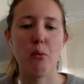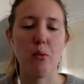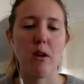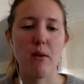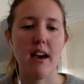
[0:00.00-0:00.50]

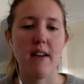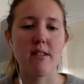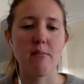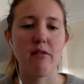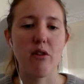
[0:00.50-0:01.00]
we have
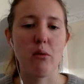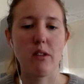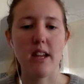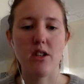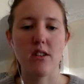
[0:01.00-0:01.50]
some informal
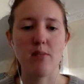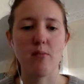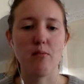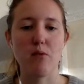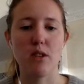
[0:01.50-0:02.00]

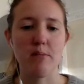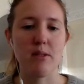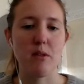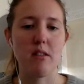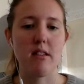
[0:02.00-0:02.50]

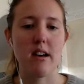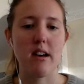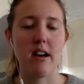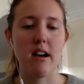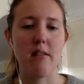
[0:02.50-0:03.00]
relationships with
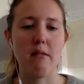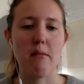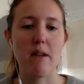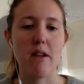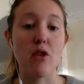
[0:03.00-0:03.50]

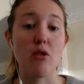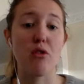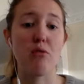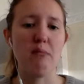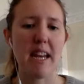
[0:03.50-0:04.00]
a
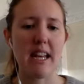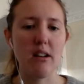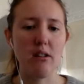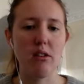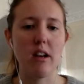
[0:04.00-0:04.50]
youth
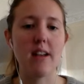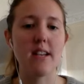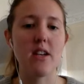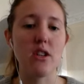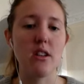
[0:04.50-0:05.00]
media
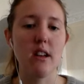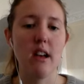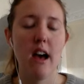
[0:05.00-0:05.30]
organization,